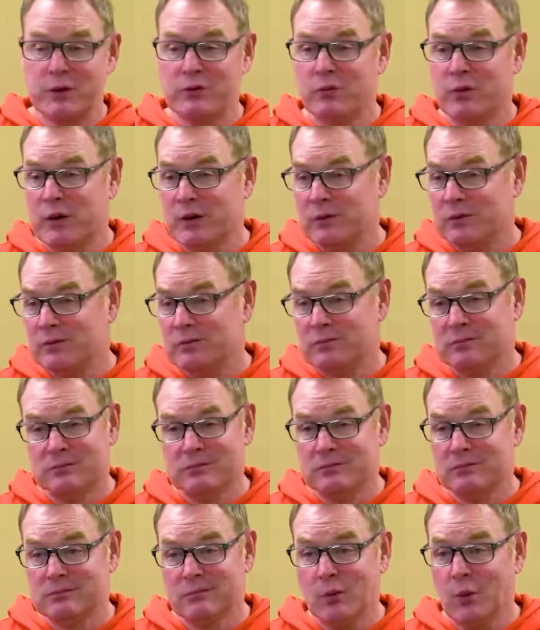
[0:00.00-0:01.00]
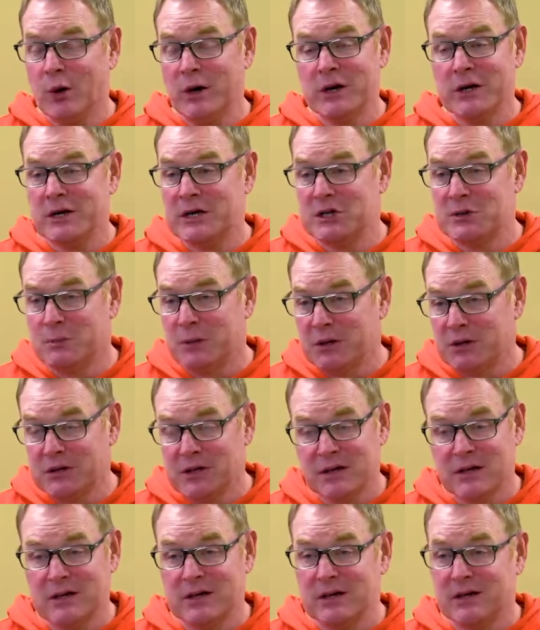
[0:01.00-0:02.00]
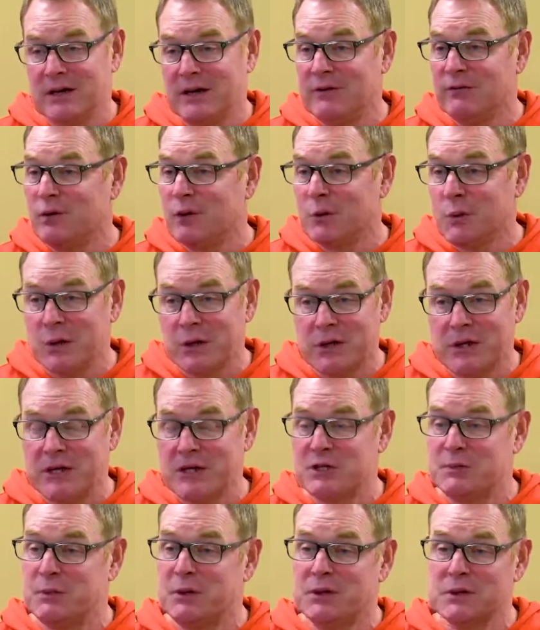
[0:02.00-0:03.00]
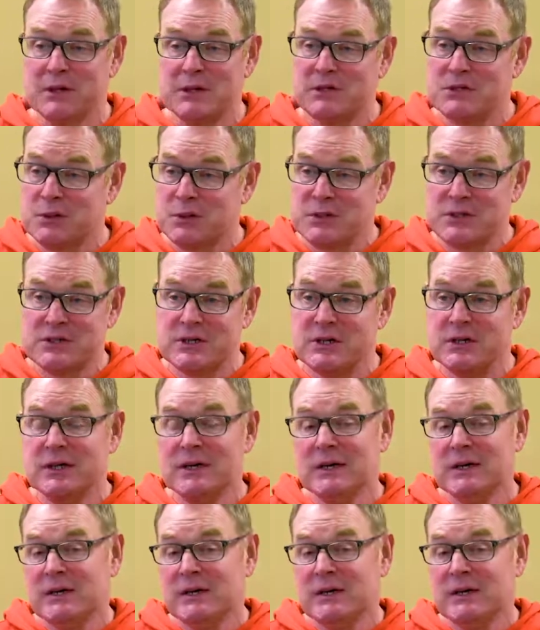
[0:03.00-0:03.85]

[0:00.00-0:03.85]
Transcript: We've won one in each building, and they've won one in each building. So it's a,